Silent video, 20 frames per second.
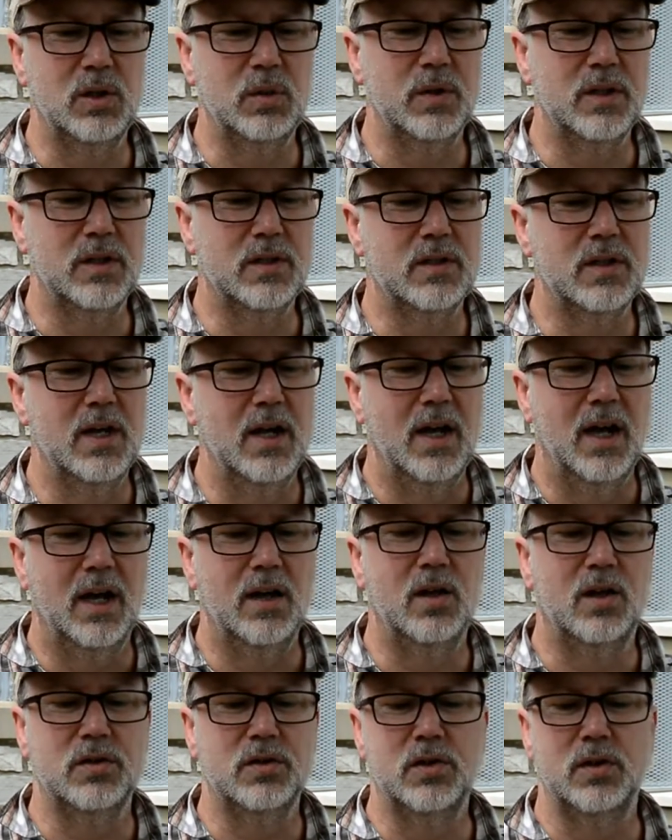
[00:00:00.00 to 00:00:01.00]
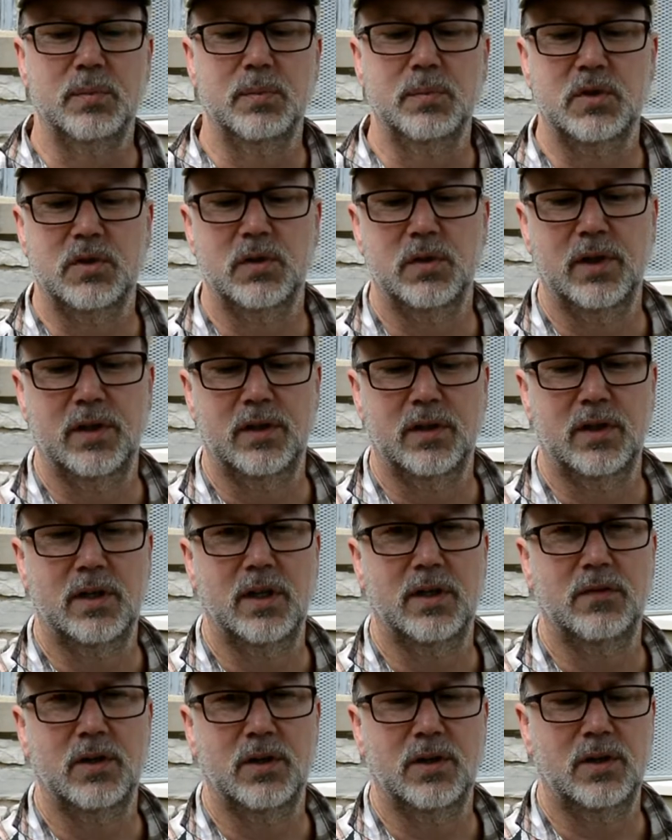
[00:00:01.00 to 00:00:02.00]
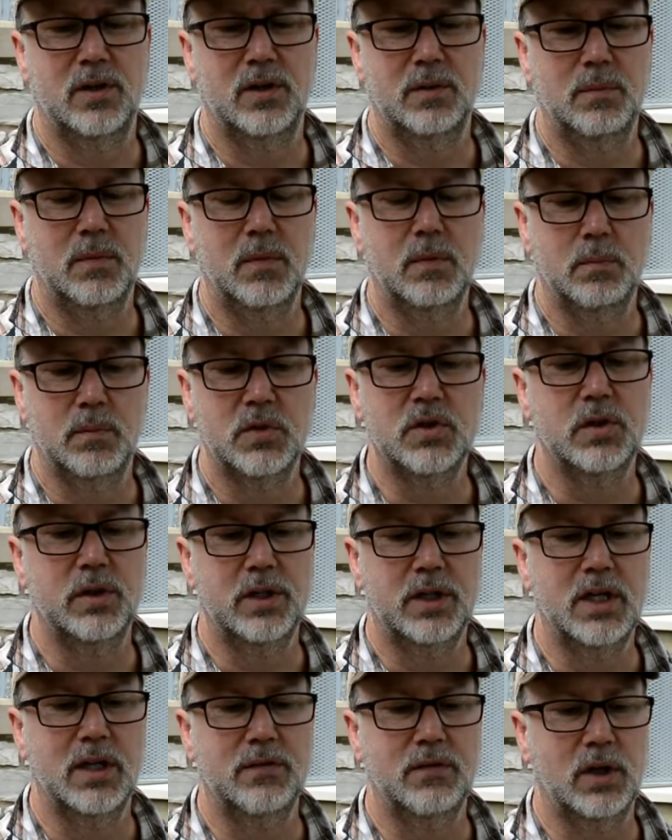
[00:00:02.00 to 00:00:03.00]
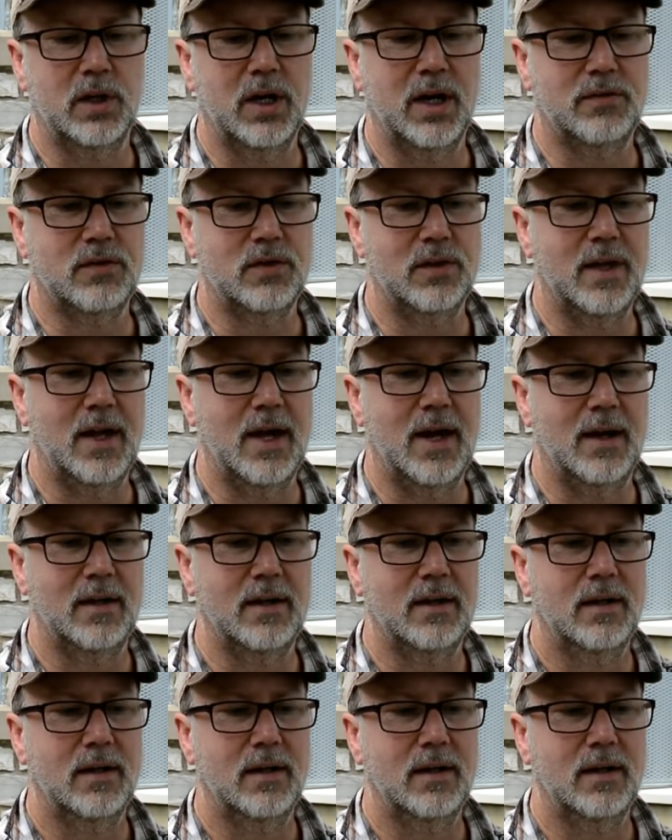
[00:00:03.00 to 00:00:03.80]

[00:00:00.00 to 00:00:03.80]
Louis and also the Missouri, the governor, Missouri governor after that.